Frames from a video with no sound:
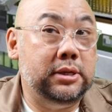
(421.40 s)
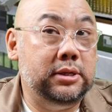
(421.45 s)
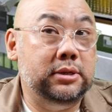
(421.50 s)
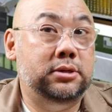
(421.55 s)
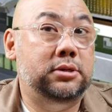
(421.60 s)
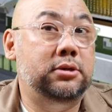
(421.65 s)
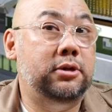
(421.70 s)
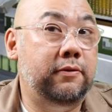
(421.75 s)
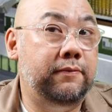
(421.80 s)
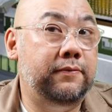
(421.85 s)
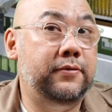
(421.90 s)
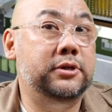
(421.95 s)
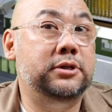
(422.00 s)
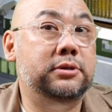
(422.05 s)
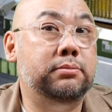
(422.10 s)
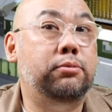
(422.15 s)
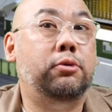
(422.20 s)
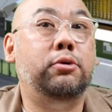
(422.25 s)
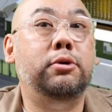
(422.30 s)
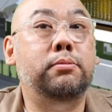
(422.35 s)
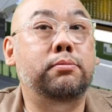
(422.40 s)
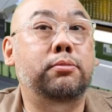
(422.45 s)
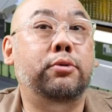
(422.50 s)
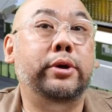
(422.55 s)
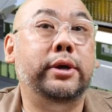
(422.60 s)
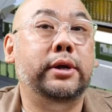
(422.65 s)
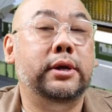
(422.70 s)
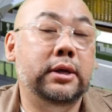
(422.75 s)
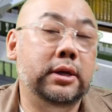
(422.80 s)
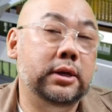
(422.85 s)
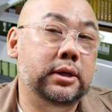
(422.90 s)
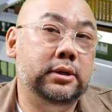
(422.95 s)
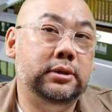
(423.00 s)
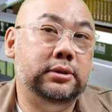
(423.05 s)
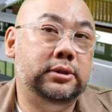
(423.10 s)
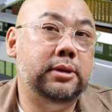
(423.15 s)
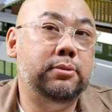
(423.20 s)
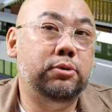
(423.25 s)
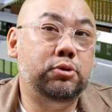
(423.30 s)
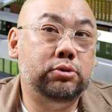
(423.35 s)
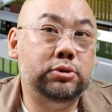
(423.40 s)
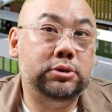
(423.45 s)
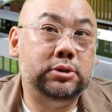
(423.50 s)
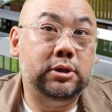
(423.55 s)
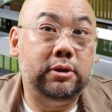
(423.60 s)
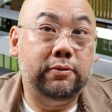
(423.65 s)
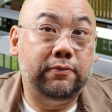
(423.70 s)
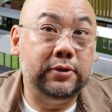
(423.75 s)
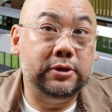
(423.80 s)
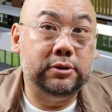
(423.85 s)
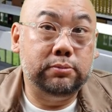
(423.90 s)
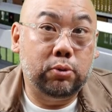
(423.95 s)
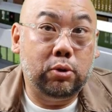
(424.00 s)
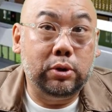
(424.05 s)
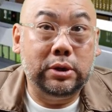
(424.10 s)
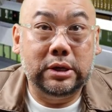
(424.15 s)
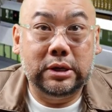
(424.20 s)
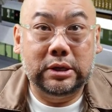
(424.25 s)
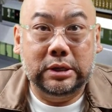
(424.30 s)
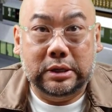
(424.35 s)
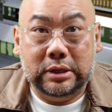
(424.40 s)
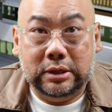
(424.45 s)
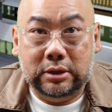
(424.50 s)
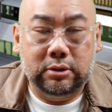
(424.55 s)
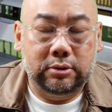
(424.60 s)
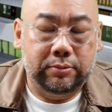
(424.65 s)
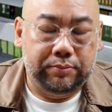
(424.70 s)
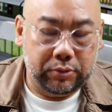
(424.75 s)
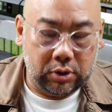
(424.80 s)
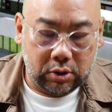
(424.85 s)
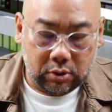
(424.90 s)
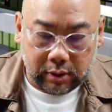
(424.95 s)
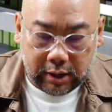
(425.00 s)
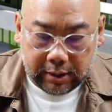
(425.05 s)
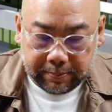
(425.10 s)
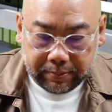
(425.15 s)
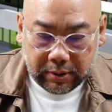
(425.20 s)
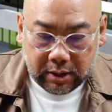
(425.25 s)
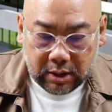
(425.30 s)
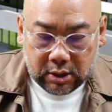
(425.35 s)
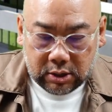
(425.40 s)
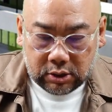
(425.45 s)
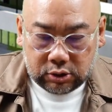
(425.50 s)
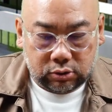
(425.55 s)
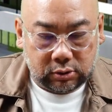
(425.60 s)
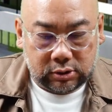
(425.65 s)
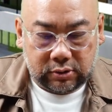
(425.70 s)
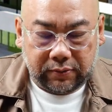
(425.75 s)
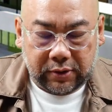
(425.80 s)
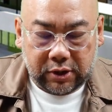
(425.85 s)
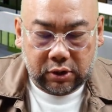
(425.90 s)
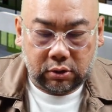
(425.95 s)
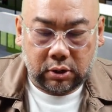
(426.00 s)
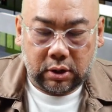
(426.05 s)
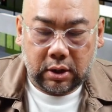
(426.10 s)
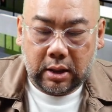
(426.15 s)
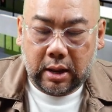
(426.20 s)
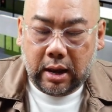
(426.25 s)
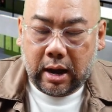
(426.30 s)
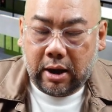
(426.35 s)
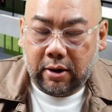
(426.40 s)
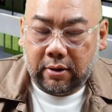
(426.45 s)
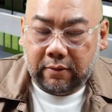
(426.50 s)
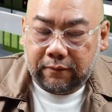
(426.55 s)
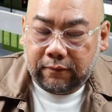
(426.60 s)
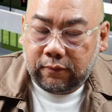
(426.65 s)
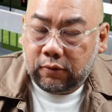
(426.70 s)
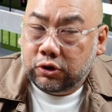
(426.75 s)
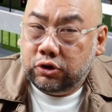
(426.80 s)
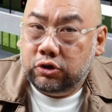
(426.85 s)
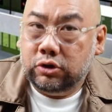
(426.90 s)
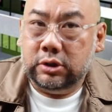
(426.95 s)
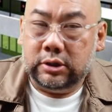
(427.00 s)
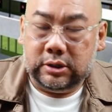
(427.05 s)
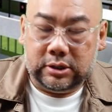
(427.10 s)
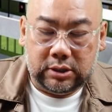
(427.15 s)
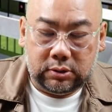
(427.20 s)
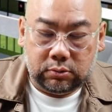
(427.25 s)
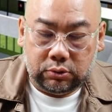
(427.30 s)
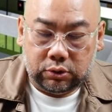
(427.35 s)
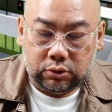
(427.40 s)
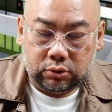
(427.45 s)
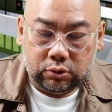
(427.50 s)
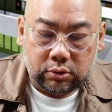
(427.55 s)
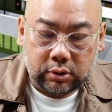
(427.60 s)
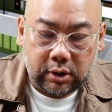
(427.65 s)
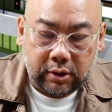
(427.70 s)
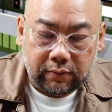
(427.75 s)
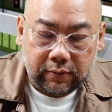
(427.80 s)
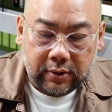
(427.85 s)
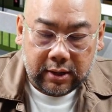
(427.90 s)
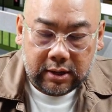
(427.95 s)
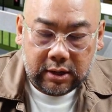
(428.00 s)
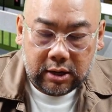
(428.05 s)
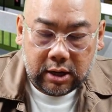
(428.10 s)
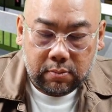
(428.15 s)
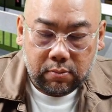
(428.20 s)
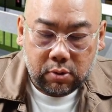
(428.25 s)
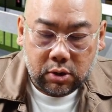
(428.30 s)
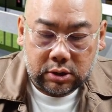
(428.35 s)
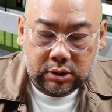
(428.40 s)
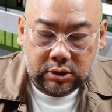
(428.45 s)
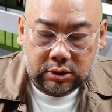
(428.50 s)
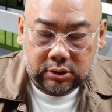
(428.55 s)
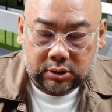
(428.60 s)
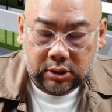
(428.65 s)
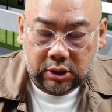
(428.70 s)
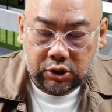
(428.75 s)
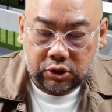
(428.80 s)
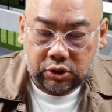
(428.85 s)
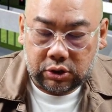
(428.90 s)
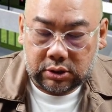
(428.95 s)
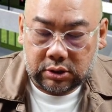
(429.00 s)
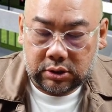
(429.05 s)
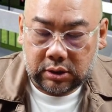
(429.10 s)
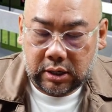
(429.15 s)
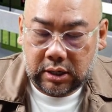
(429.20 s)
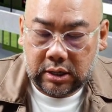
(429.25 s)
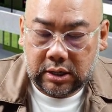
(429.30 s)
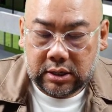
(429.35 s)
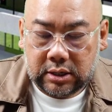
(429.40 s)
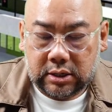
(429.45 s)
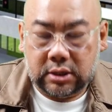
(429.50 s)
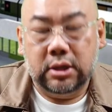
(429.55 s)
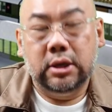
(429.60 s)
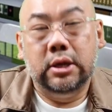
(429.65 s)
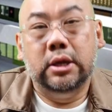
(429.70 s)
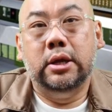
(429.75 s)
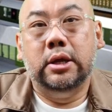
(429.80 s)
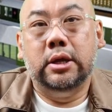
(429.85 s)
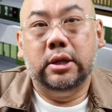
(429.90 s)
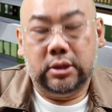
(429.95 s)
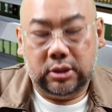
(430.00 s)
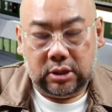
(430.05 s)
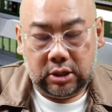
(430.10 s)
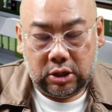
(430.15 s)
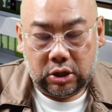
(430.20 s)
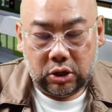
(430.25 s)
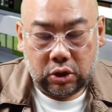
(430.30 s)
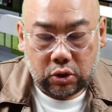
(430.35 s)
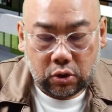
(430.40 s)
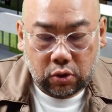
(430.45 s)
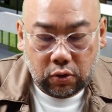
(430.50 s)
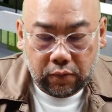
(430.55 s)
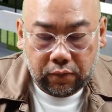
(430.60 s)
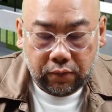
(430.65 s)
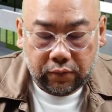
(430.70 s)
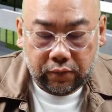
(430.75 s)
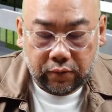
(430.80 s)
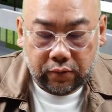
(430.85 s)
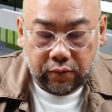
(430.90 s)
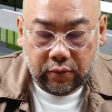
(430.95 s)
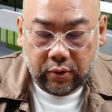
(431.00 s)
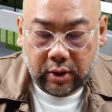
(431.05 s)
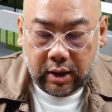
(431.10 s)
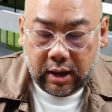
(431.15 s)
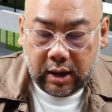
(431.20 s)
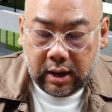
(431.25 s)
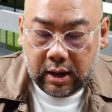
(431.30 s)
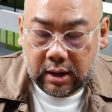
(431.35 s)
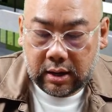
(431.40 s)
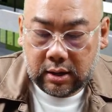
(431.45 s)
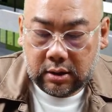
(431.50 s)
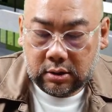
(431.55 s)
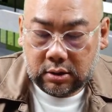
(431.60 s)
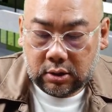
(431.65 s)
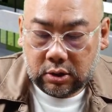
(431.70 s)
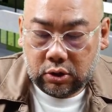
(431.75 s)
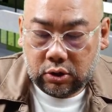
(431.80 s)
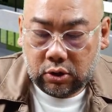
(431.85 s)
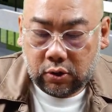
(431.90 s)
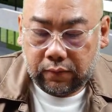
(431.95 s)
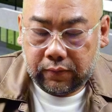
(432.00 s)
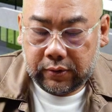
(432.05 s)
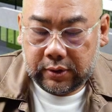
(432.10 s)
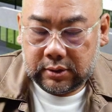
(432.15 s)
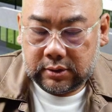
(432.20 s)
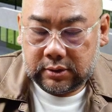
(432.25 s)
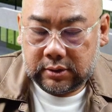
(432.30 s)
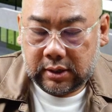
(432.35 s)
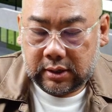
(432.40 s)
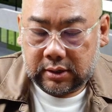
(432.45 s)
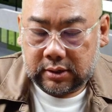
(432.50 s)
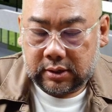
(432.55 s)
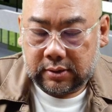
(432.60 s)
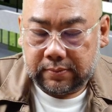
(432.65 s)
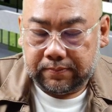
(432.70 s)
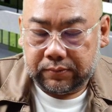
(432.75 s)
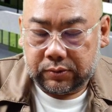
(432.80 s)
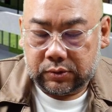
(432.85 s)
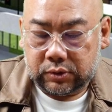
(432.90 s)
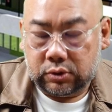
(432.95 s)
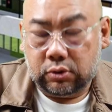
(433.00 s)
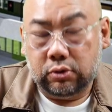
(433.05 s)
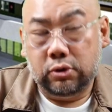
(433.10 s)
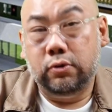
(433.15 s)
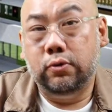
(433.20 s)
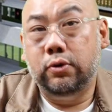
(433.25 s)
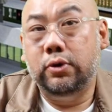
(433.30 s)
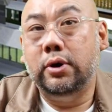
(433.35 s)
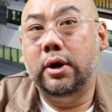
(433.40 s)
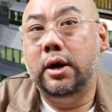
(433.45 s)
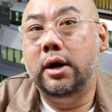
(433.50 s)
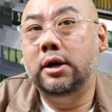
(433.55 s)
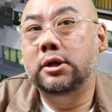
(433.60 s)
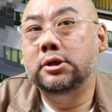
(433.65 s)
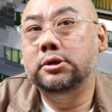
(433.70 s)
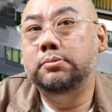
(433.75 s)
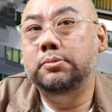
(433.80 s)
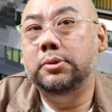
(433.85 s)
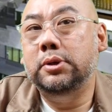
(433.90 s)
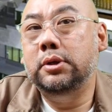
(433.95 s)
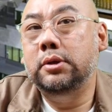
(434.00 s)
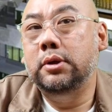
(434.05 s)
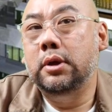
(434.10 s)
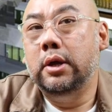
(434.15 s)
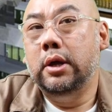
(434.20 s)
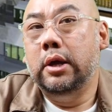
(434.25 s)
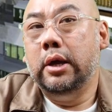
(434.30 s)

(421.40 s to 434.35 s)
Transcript: he's still the firstborn boy. Same goes to the firstborn girl. All right, so it's very good. Unfortunately, we do not have any MRT stations in the north and the northeast sector. So you want to ask me